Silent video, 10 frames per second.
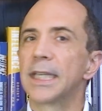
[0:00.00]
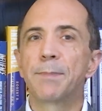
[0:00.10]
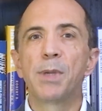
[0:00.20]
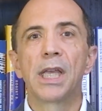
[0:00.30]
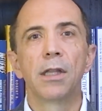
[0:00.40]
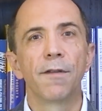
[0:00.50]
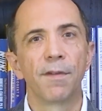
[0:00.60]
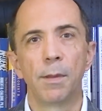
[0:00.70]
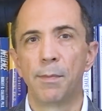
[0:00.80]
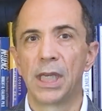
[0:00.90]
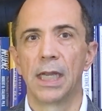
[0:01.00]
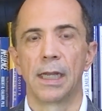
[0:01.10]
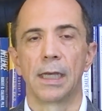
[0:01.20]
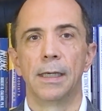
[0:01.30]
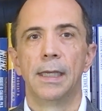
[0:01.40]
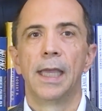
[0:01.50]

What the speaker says: Let's be clear from the beginning.